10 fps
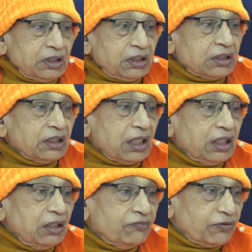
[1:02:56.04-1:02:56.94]
See,
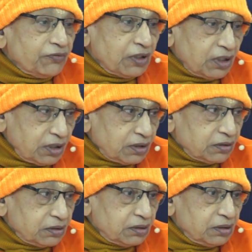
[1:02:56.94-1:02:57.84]
any Vyavahara,
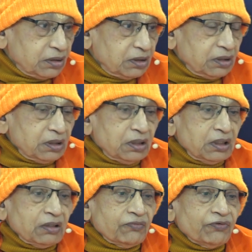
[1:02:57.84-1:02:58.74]

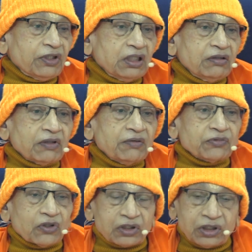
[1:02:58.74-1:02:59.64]
when even I am
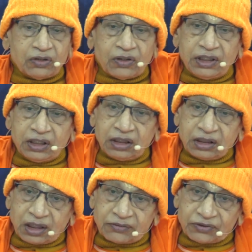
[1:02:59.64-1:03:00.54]
talking, anything
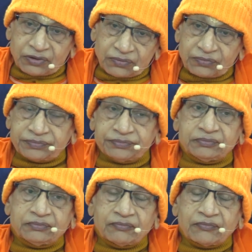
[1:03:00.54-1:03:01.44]
that we do,
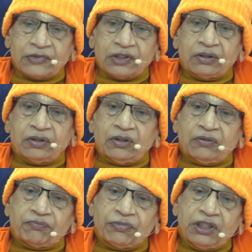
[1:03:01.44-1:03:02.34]

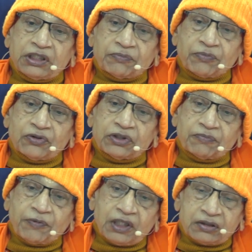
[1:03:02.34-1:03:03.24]
please suppose the
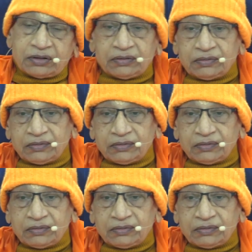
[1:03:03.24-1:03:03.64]
past,